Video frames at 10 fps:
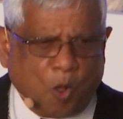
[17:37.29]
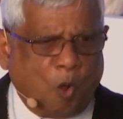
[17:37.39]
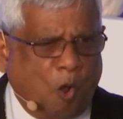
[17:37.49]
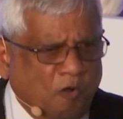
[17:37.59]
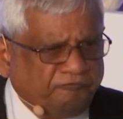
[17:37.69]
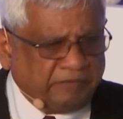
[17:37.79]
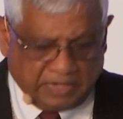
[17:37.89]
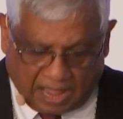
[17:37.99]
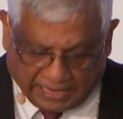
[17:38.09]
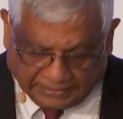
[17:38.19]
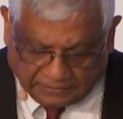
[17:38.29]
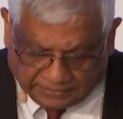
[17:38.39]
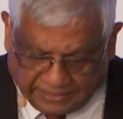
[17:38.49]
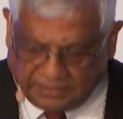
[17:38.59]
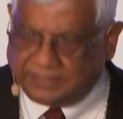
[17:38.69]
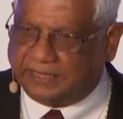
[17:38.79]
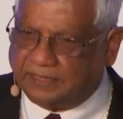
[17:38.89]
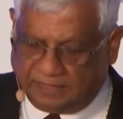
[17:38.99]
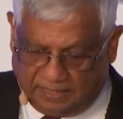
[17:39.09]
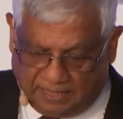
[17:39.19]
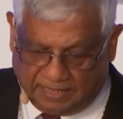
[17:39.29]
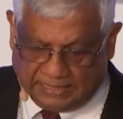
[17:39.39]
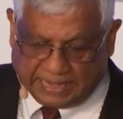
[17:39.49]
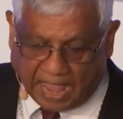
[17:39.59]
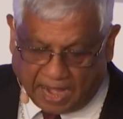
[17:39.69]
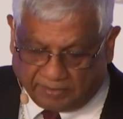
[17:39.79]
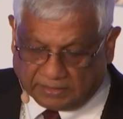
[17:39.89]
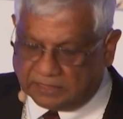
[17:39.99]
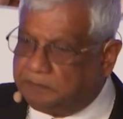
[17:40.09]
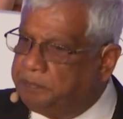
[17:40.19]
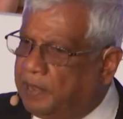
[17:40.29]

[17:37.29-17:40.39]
often unthinkingly arrogant